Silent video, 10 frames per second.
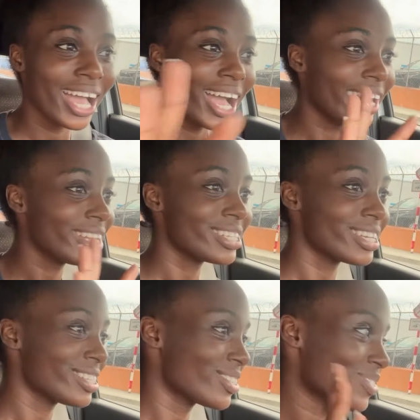And the
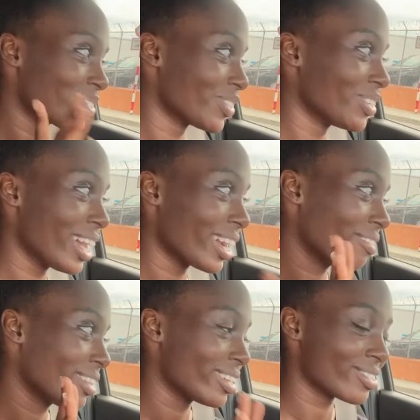set is so cute. Like,
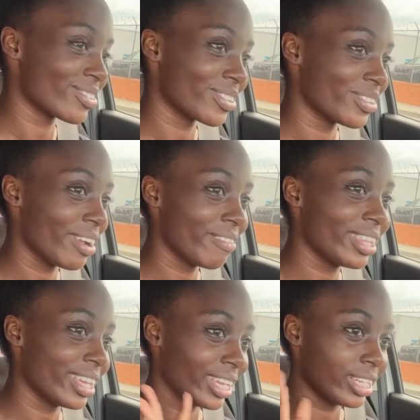everything is so cute.
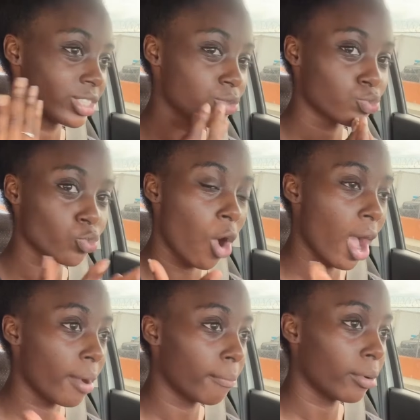Everything eats. Mwah.
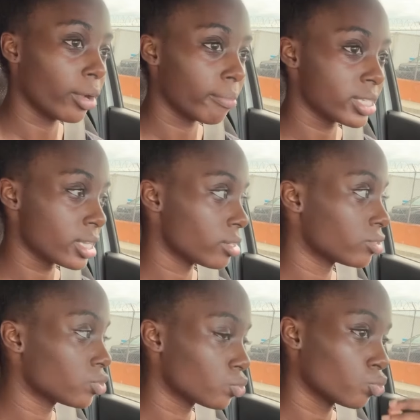Proud of myself.
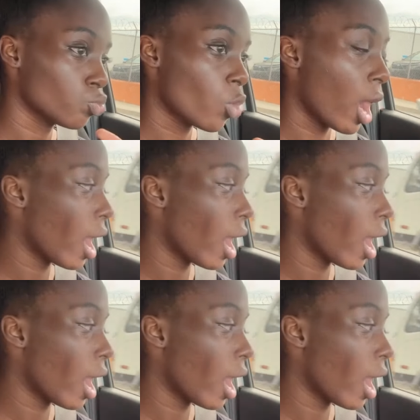Mwah.